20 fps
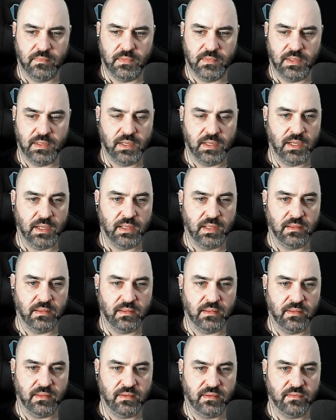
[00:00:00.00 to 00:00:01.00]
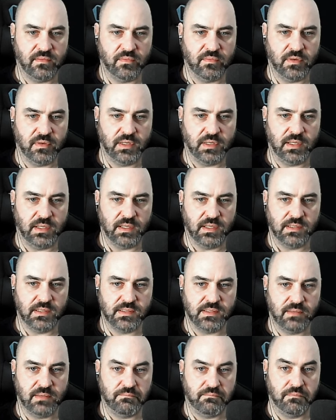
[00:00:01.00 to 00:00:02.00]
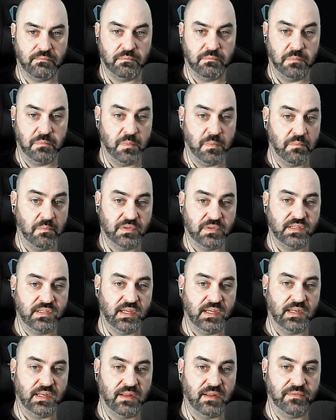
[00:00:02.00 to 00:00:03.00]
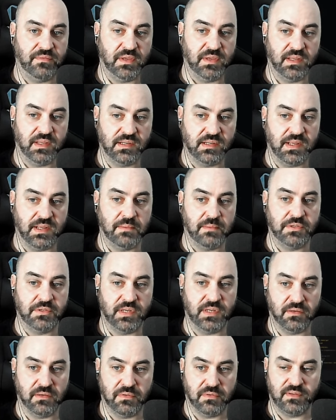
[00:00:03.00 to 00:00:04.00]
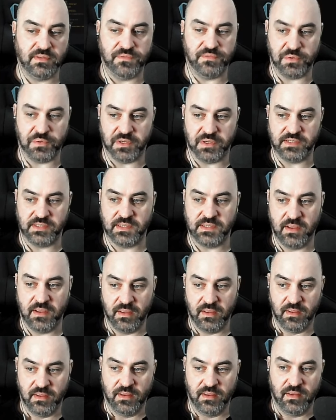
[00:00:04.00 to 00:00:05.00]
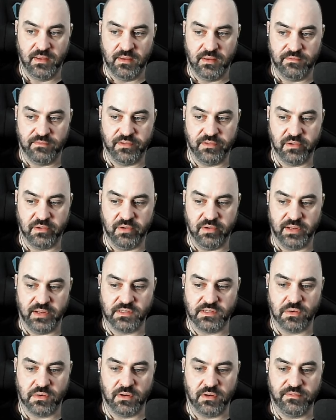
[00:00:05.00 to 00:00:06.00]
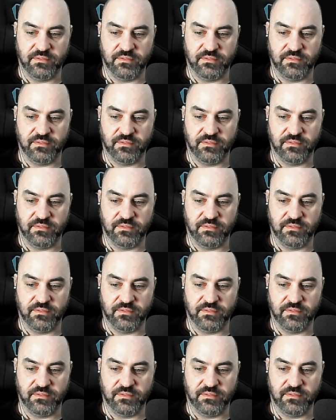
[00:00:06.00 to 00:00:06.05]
And this one is a significant damage increase for us with a grand total of